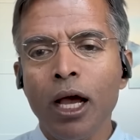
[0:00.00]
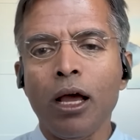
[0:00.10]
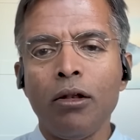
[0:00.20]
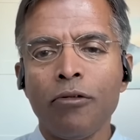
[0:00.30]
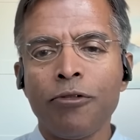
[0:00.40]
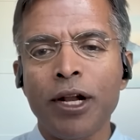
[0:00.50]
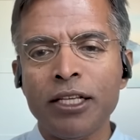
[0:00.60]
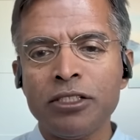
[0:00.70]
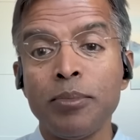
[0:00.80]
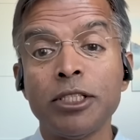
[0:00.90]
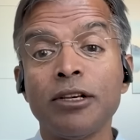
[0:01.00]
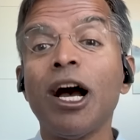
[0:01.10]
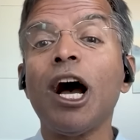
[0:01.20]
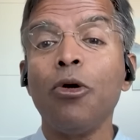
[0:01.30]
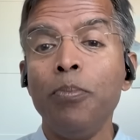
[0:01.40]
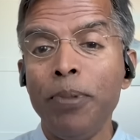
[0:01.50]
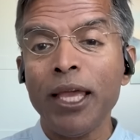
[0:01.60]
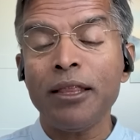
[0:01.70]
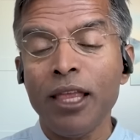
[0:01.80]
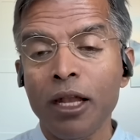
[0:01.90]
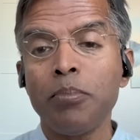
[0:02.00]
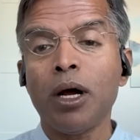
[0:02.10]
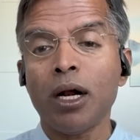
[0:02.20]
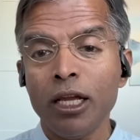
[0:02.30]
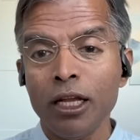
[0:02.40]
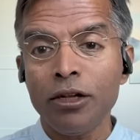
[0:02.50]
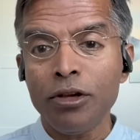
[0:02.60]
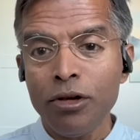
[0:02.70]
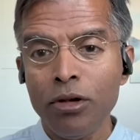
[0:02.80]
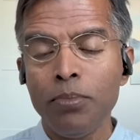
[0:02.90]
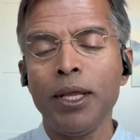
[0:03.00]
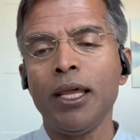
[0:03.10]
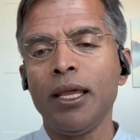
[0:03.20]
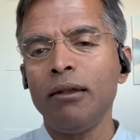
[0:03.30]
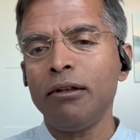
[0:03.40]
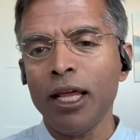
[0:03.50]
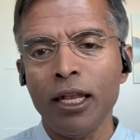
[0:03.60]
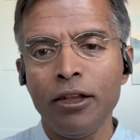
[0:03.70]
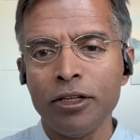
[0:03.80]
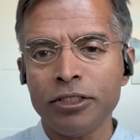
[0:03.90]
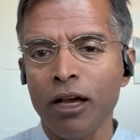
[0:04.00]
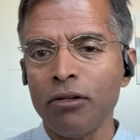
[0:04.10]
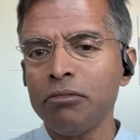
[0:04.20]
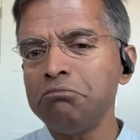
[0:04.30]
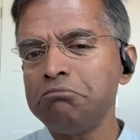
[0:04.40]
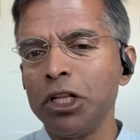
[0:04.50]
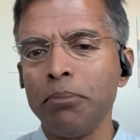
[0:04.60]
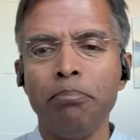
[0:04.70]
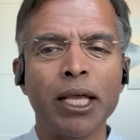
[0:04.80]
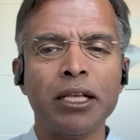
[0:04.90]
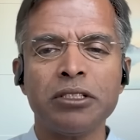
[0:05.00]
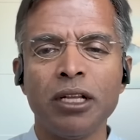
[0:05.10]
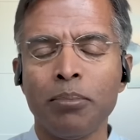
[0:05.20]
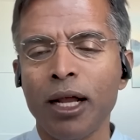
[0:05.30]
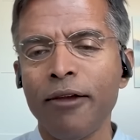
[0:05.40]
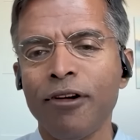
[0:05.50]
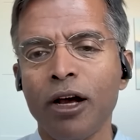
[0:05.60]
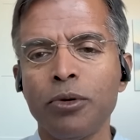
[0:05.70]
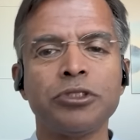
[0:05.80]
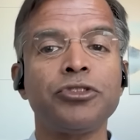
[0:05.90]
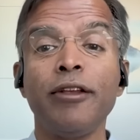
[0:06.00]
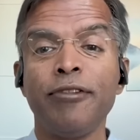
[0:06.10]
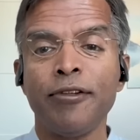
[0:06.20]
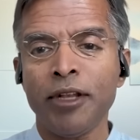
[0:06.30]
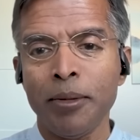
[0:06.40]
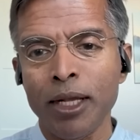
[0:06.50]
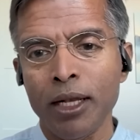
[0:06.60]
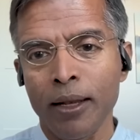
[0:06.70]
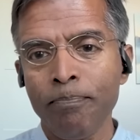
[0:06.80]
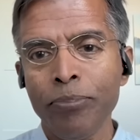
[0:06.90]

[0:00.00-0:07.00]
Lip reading: I look for estimates of how big that market could be 10 years out. The biggest number I found was $350 billion.